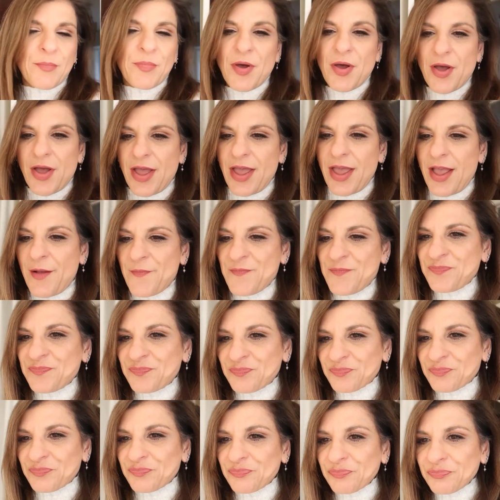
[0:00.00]
But
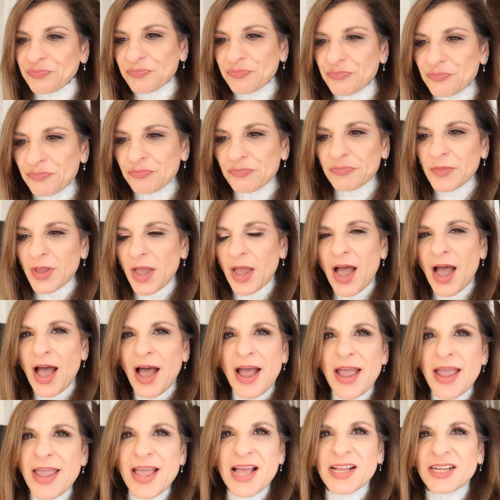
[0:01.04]

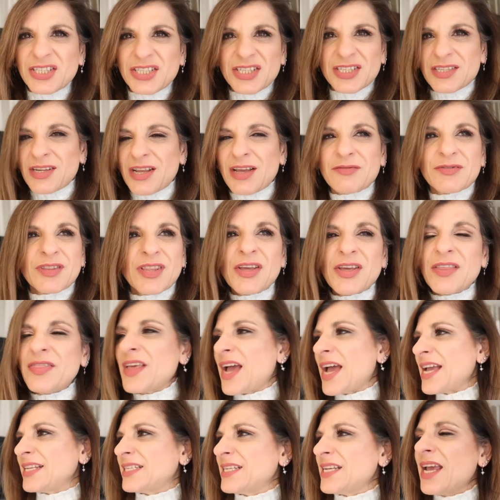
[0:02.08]
I had just,
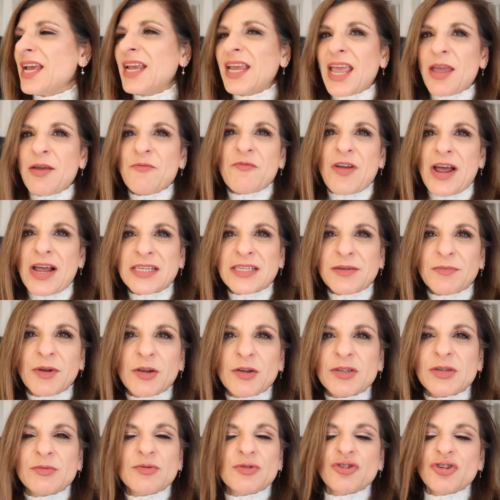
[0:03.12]
the idea came randomly
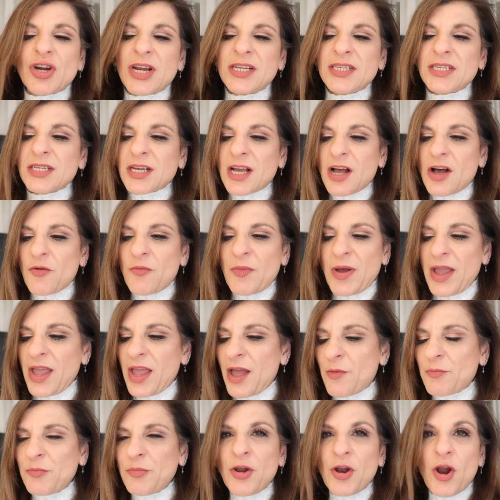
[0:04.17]
because I was trying to curl my
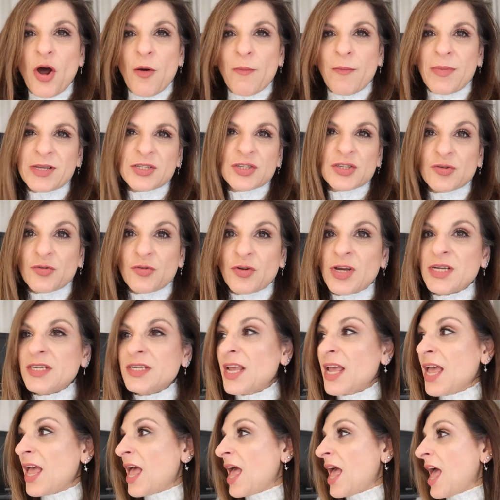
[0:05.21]
hair. I put it on my stories,
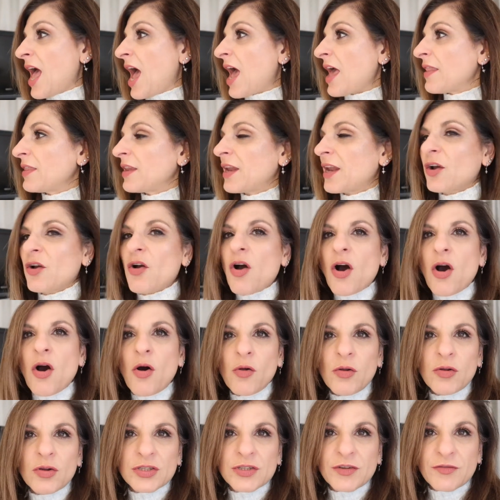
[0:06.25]
and then I got a
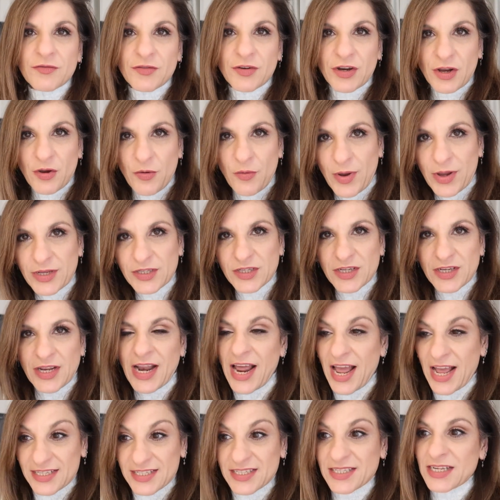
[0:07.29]
whole load of requests, and I
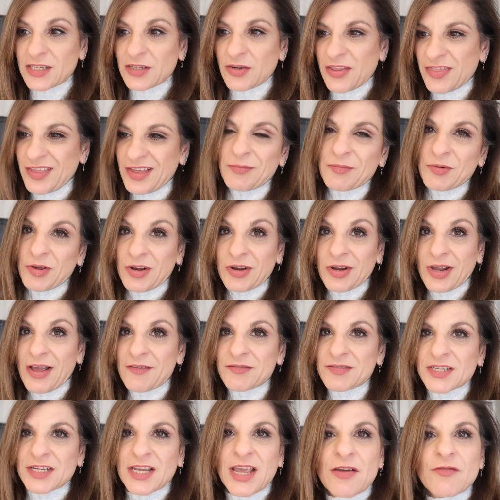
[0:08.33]
had said, I think I'm going to
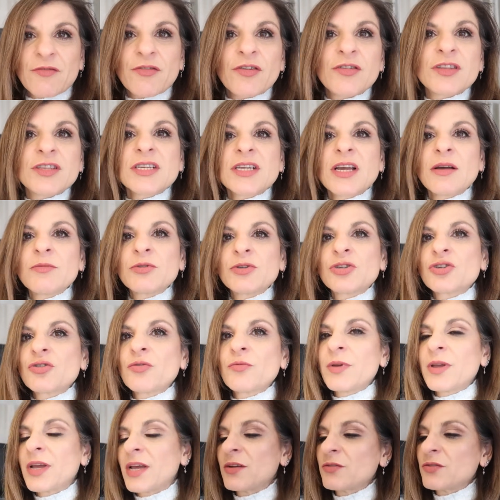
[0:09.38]
have to get Ruth to come and show
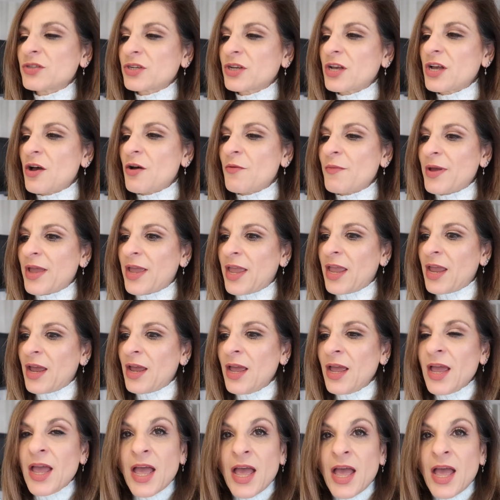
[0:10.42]
me how to curl my hair.